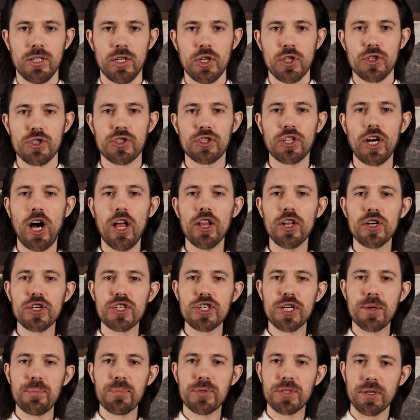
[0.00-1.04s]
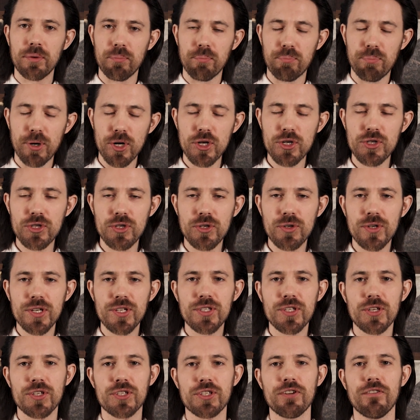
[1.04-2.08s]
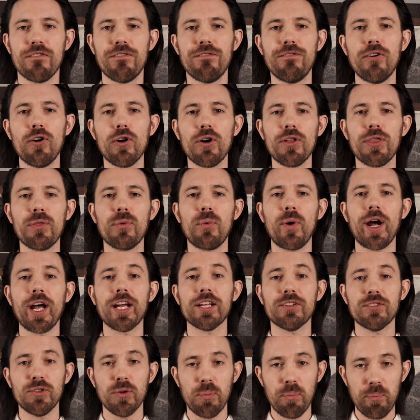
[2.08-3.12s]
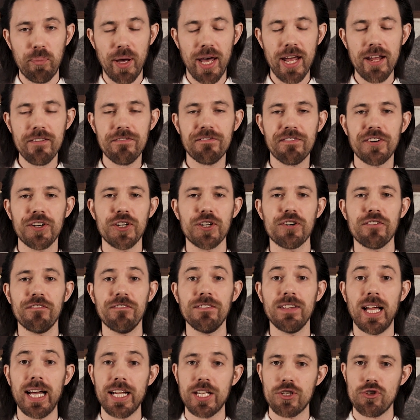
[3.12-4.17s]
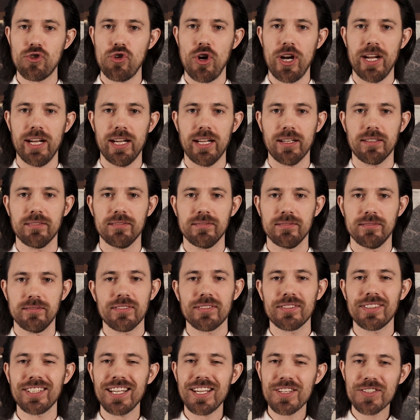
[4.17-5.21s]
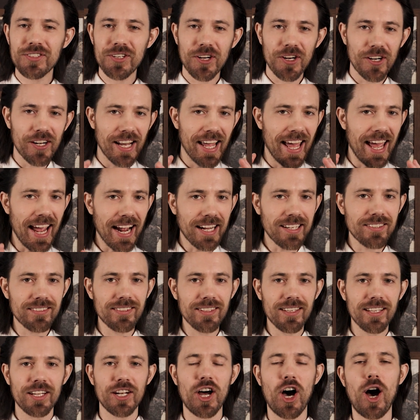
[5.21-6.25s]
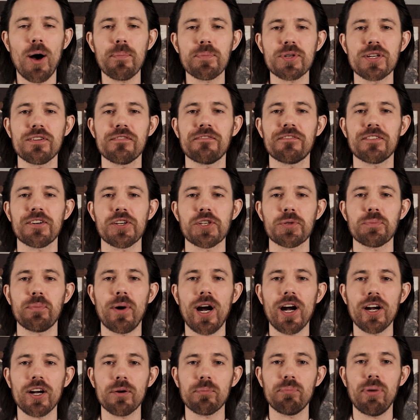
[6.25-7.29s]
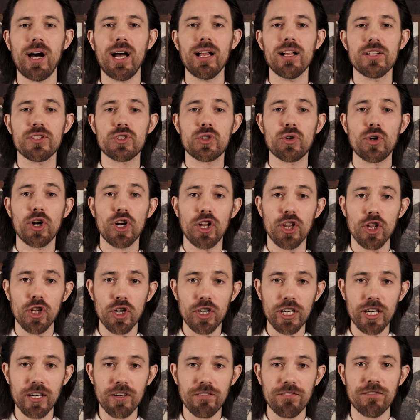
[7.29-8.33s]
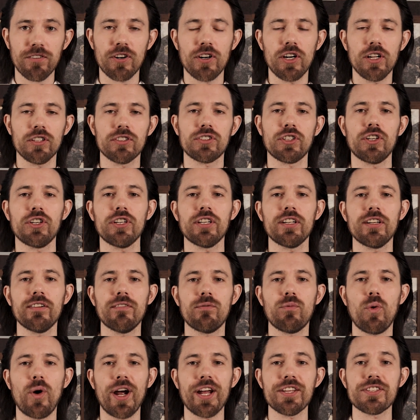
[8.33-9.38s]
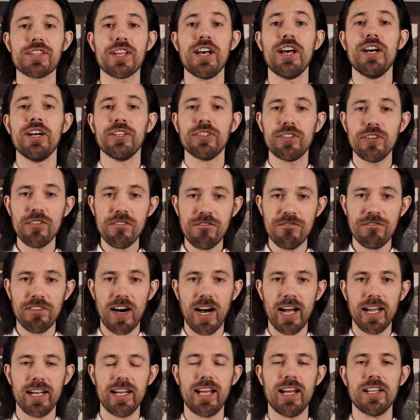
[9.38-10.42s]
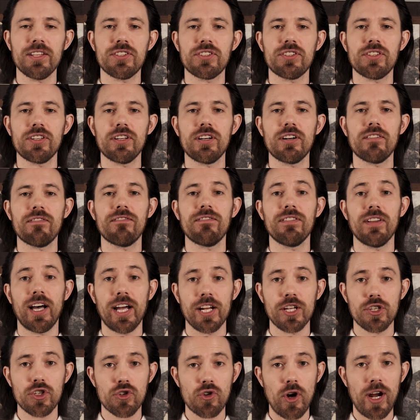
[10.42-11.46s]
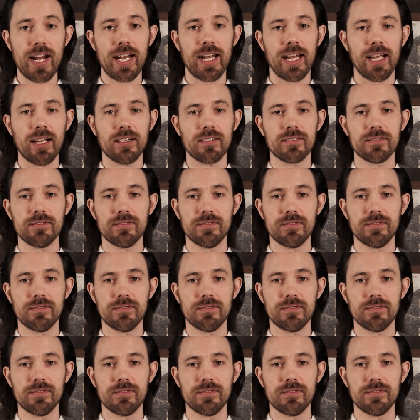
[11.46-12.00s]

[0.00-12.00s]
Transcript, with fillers: Scholarships and bursaries is the fourth way to pay for your flight training. These are an excellent option for aspiring pilots who are looking for alternative ways to finance their flight training.